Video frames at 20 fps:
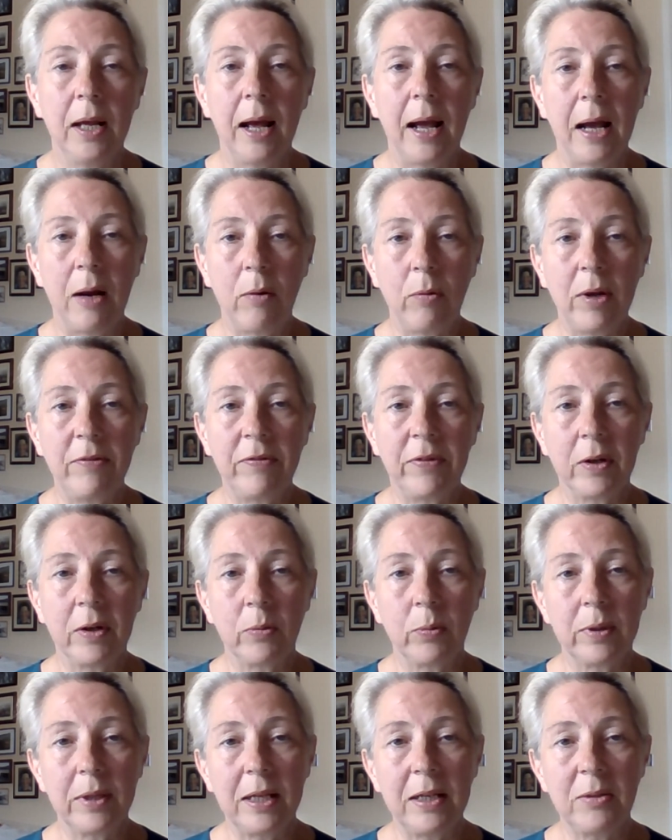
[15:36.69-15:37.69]
However,
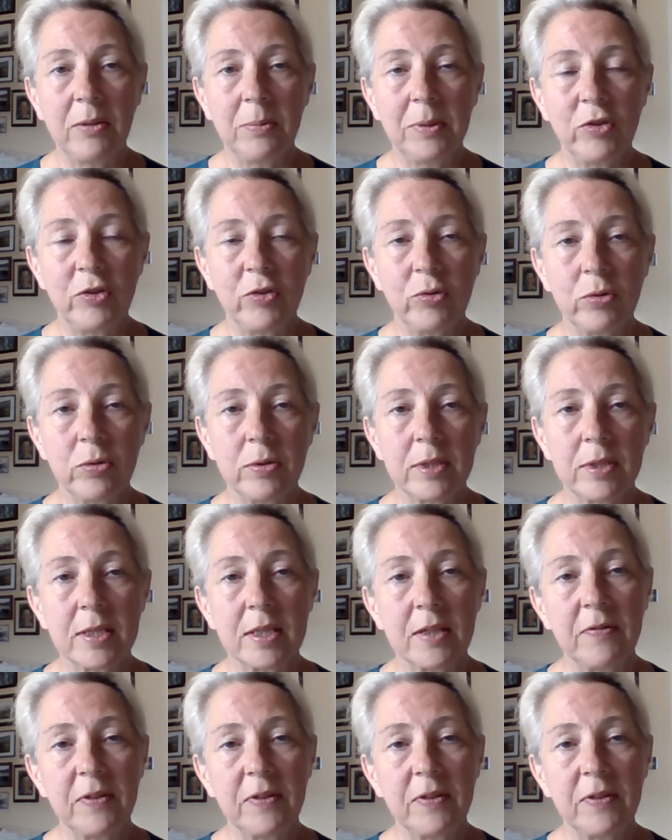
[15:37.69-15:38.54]
with endometriosis,